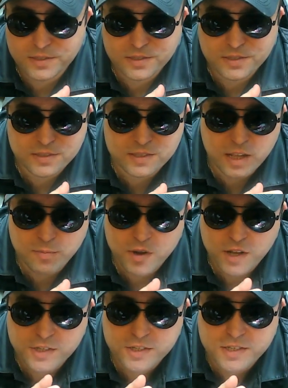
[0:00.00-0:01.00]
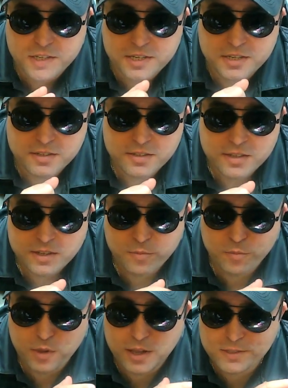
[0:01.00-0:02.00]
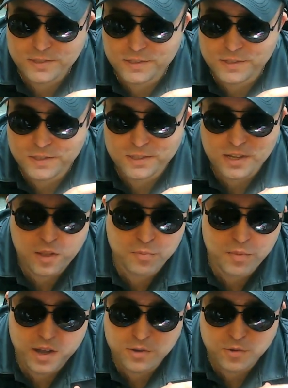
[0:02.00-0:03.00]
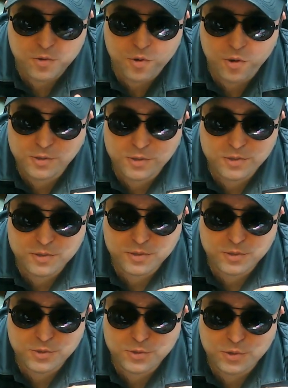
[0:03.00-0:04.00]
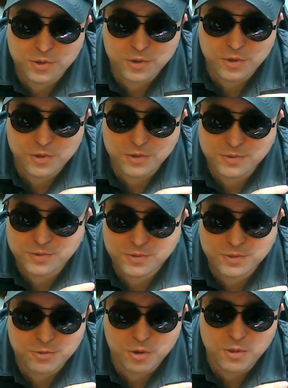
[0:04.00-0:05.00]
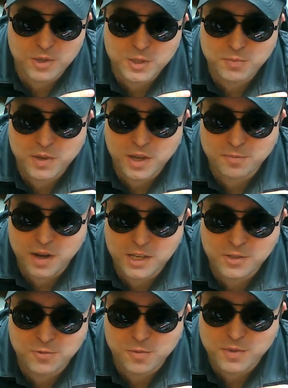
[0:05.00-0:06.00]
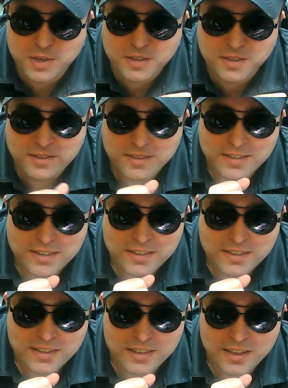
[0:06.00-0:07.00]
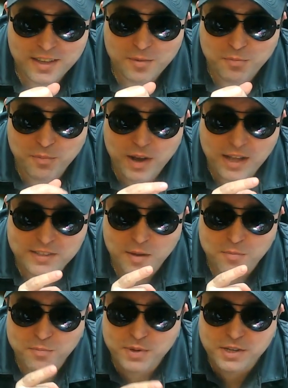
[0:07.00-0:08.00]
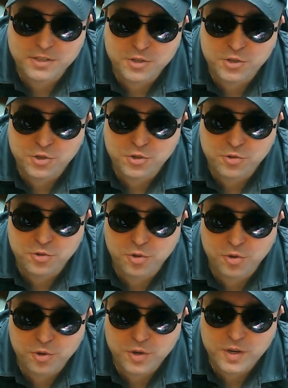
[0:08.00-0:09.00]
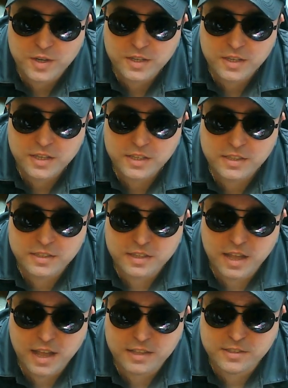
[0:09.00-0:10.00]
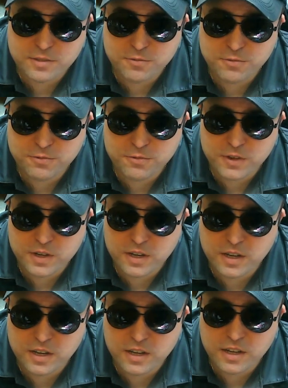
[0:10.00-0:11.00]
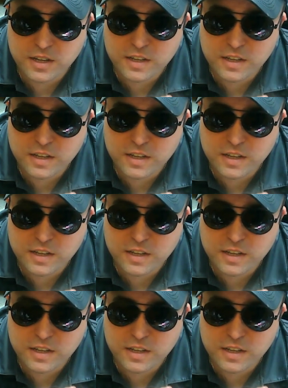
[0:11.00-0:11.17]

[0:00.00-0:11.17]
not much C plus it's not my code so don't expect much from me uh, but I'm pretty sure that if a uh,